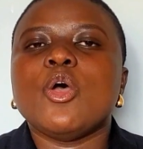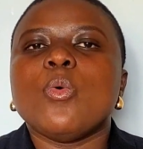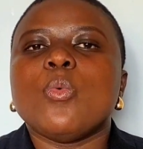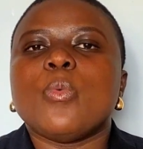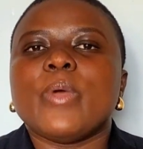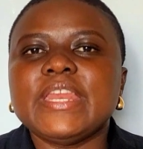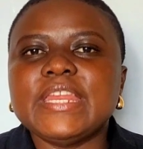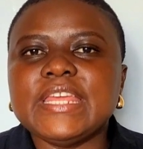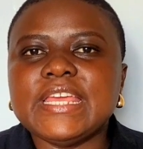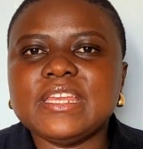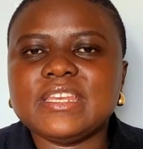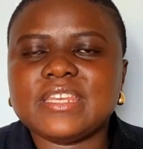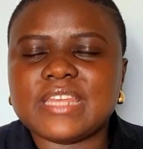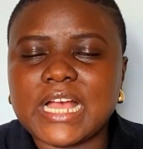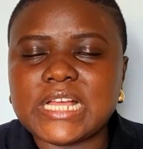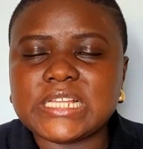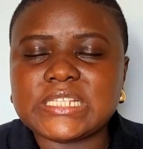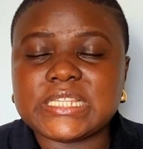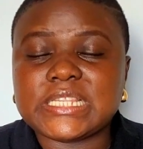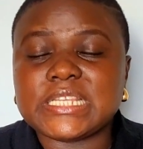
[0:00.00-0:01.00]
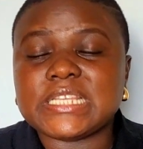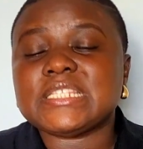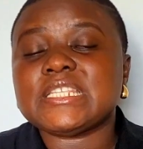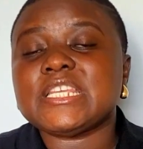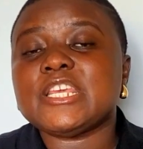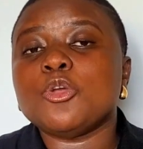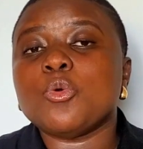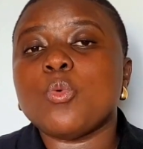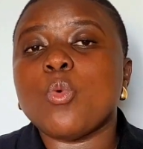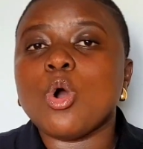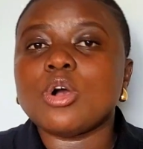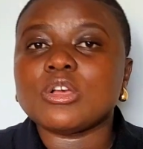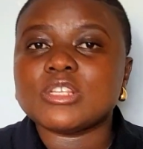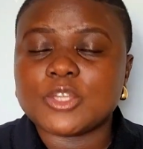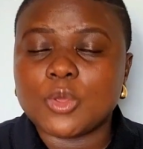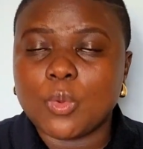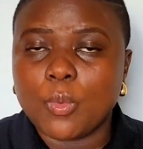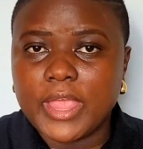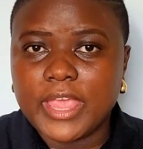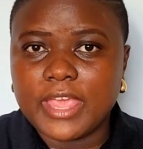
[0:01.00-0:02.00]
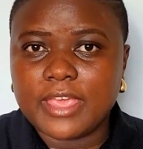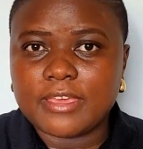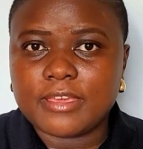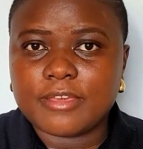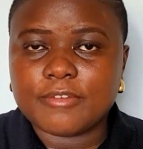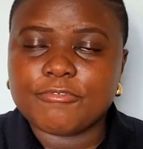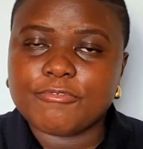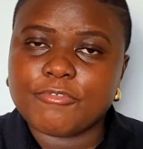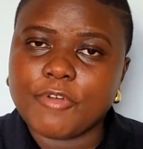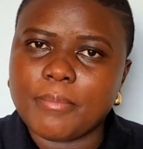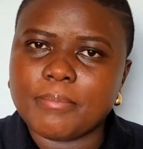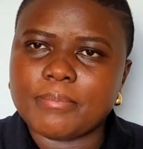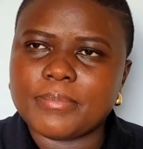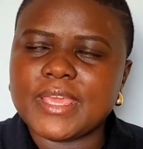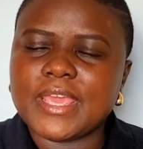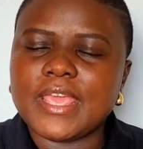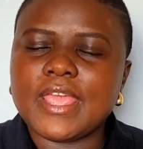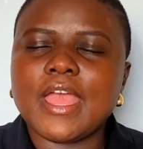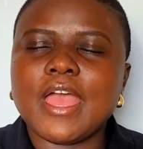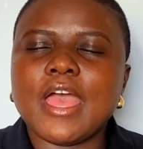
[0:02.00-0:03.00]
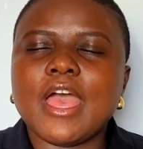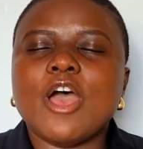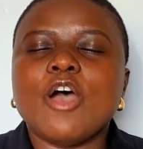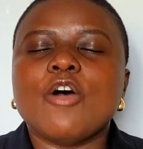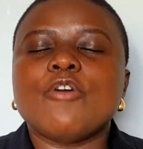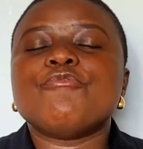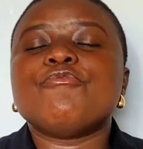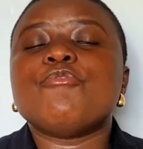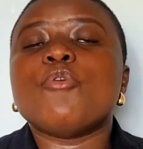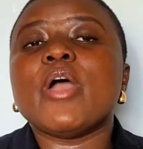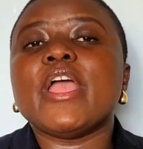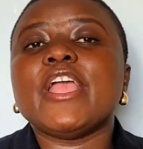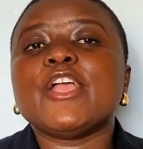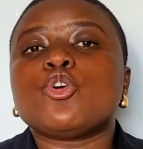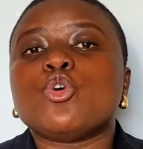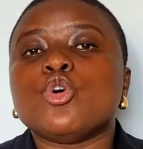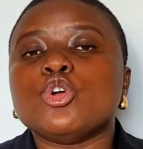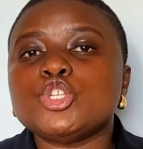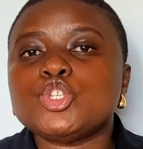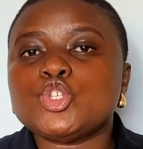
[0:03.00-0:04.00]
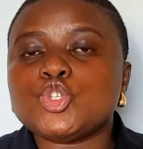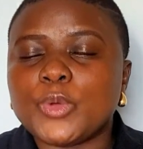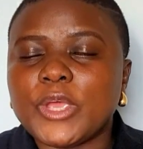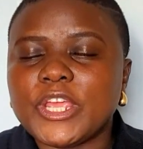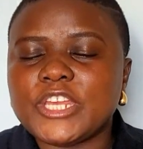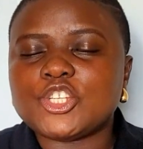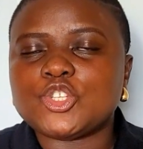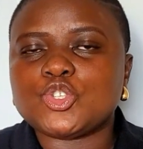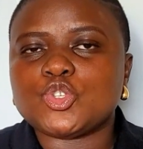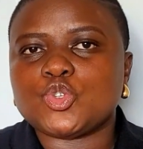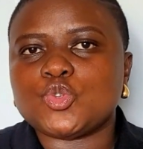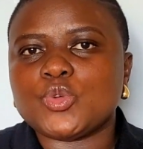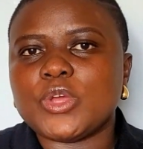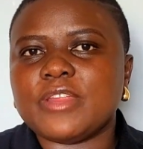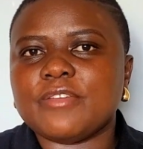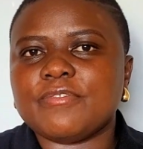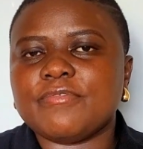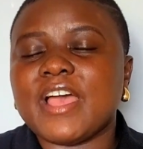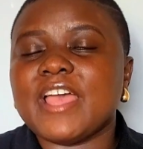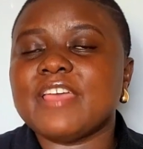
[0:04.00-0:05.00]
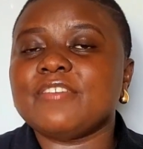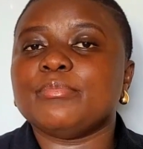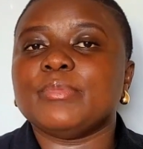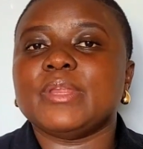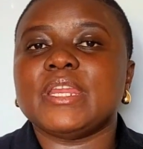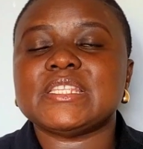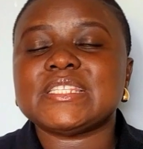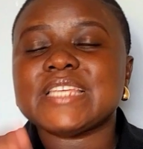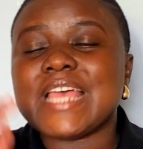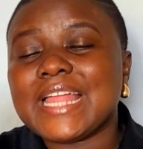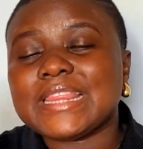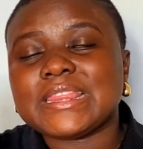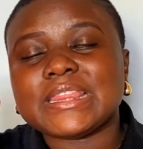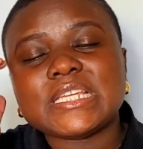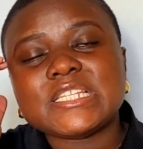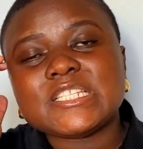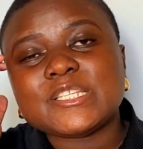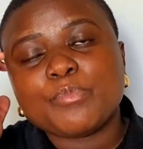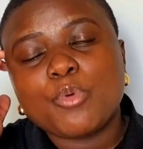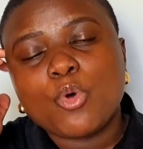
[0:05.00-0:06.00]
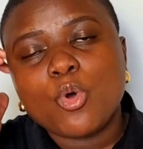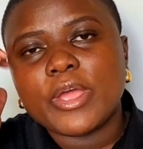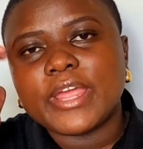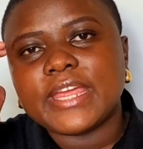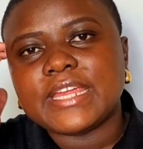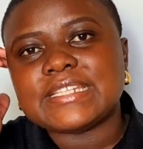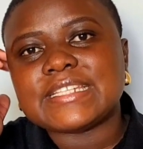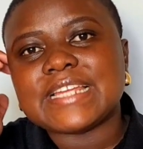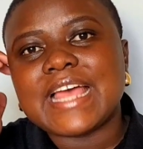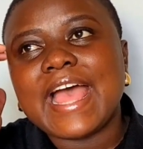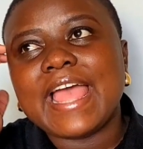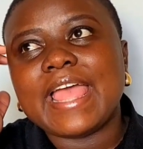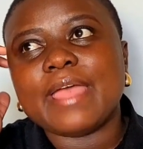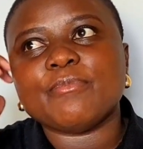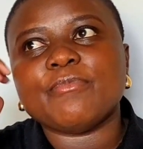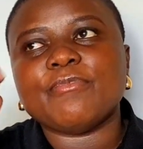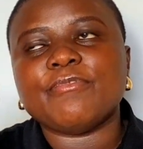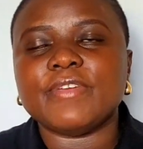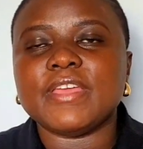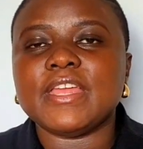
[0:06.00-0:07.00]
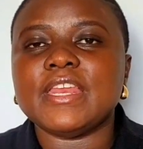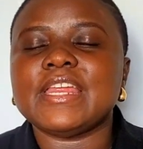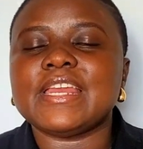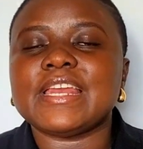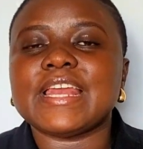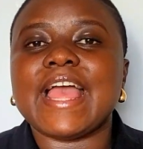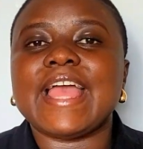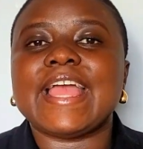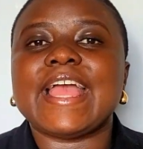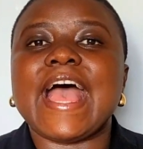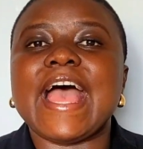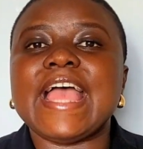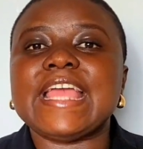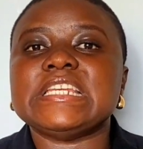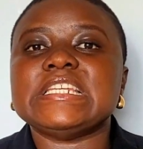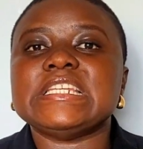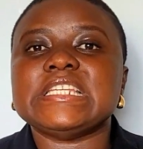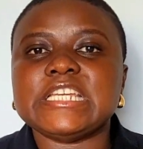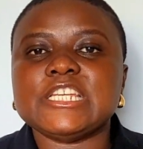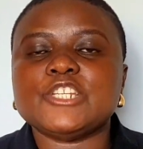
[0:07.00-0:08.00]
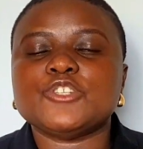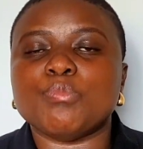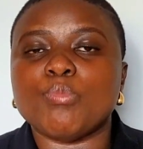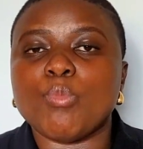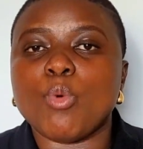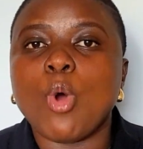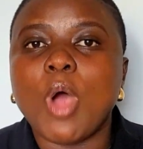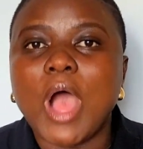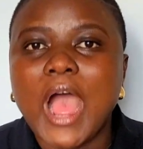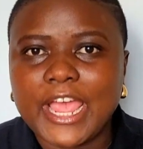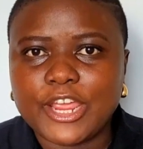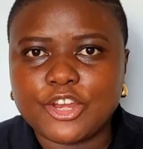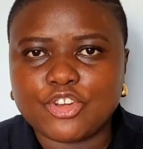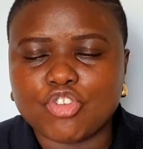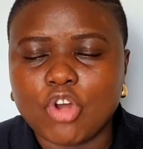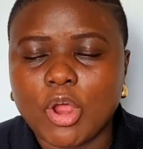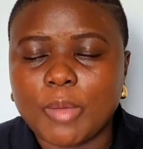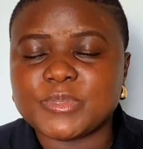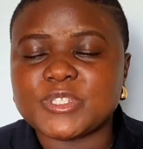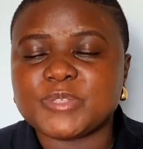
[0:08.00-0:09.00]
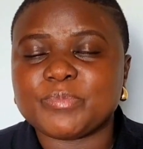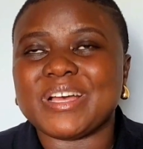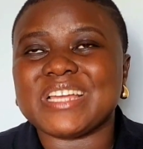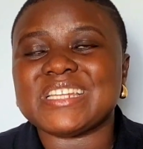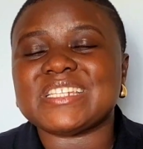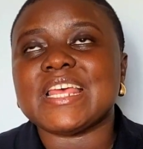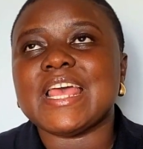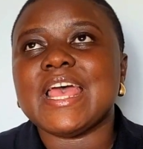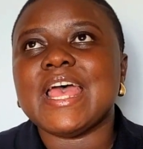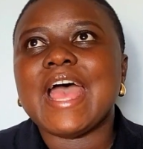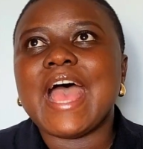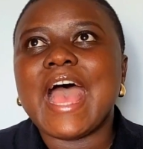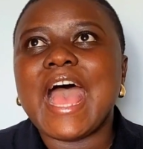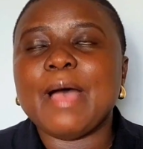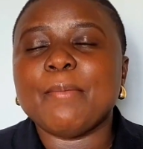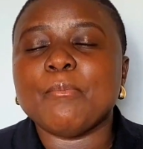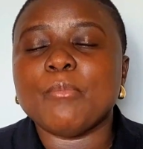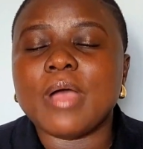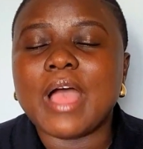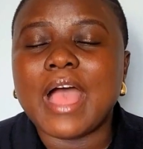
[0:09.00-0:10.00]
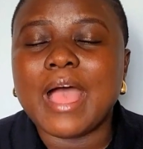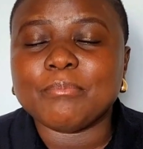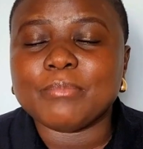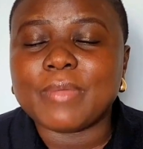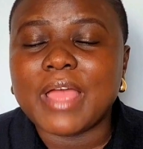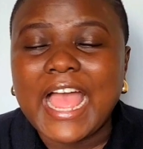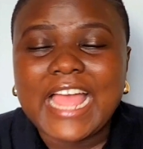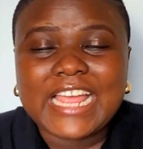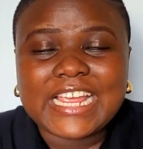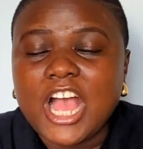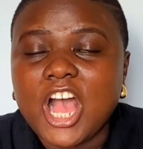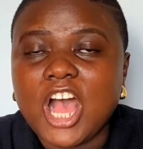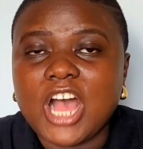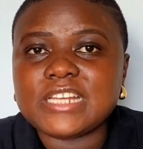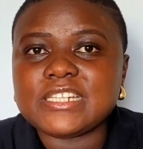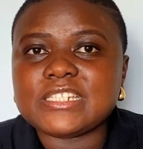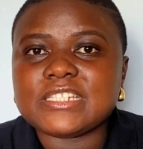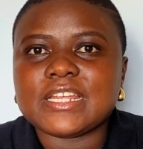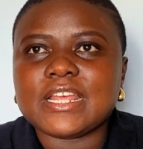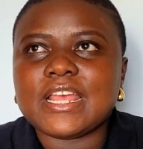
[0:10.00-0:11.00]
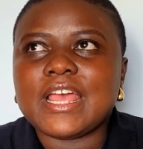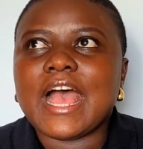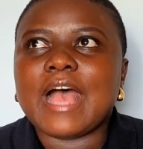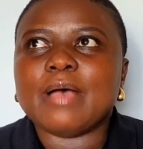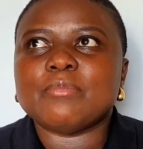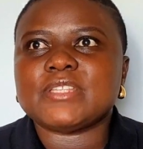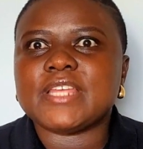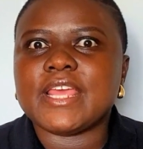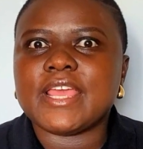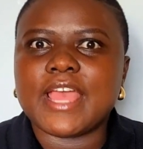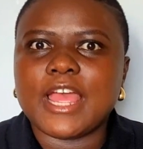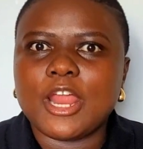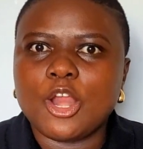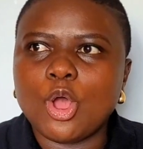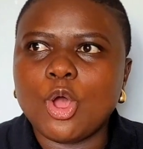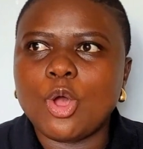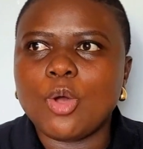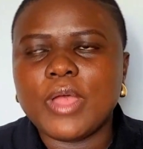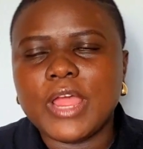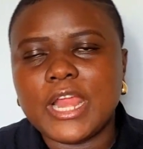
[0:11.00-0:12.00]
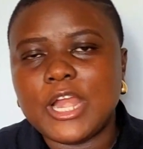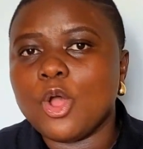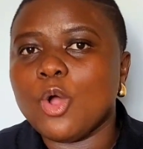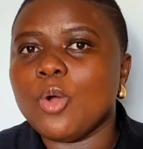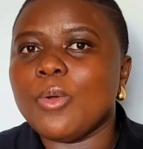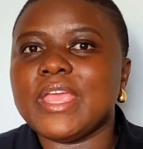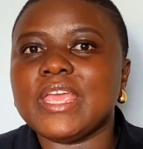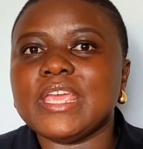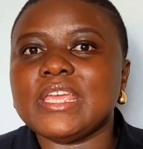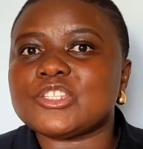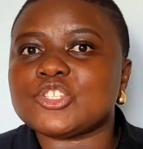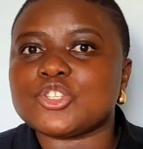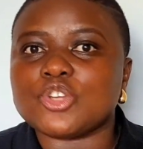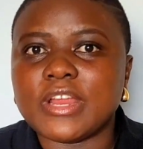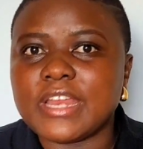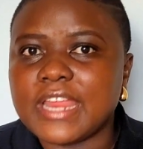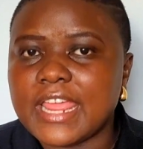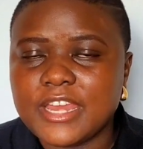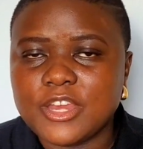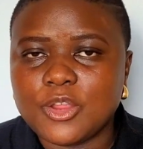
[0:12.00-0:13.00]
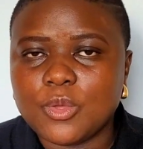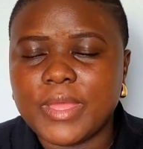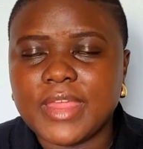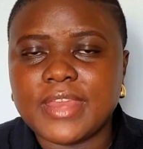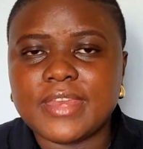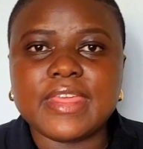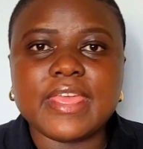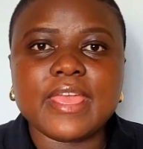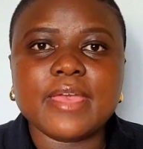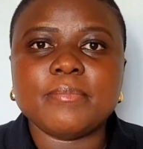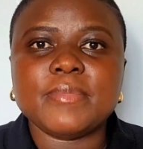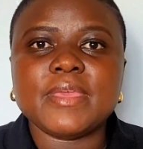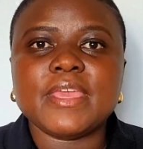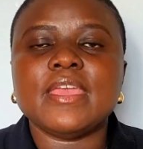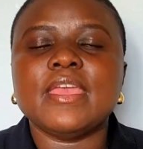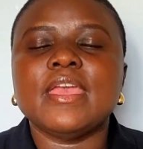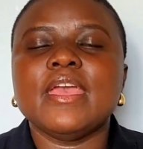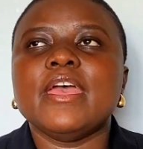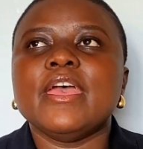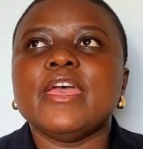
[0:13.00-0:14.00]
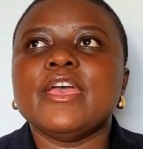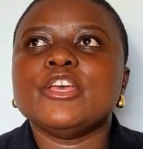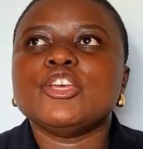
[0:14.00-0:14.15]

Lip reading: When he does this, he walks away from me for a good 20 to 25 minutes. At this point, I am feeling like I need more eye drops, but I can't. I'm saying hello, hello. He's not anywhere near me.